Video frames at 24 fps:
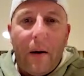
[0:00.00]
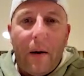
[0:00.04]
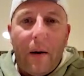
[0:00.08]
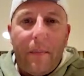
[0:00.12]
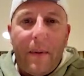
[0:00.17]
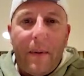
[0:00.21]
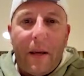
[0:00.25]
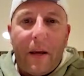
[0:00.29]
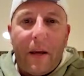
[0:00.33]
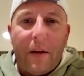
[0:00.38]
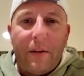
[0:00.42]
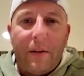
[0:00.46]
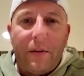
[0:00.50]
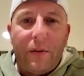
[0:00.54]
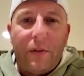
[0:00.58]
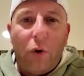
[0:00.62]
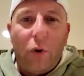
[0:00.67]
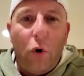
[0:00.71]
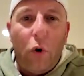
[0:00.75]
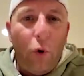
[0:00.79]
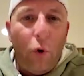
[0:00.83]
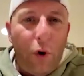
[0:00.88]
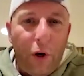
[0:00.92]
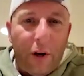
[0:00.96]
because
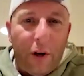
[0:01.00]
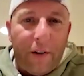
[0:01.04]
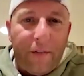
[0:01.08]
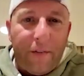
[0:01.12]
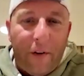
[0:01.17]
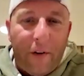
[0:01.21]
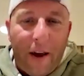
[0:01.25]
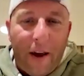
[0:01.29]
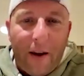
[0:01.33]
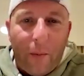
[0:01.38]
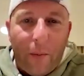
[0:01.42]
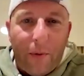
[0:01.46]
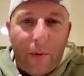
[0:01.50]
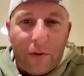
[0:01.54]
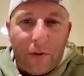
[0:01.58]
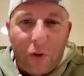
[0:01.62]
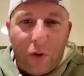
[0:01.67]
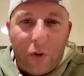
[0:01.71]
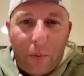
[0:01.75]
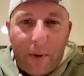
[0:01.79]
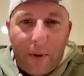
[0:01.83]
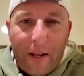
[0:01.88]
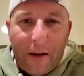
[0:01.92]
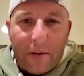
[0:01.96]
who are you going to fight when there's
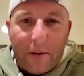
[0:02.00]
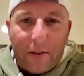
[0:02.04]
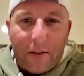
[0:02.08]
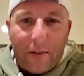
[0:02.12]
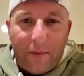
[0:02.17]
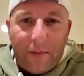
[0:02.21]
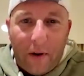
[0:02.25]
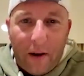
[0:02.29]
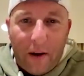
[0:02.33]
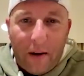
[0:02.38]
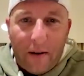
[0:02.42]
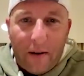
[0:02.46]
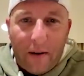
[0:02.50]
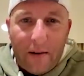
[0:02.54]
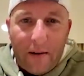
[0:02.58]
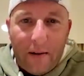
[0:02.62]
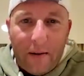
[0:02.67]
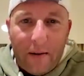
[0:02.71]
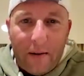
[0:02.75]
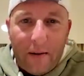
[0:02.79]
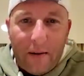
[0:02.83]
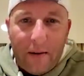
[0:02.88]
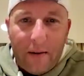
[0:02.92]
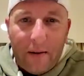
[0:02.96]
nobody else to fight?
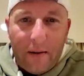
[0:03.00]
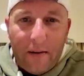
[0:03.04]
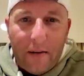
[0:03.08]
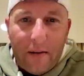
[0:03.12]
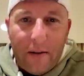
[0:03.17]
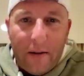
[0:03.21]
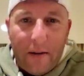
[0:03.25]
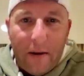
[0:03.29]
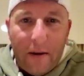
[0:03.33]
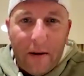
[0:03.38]
Mm-hmm.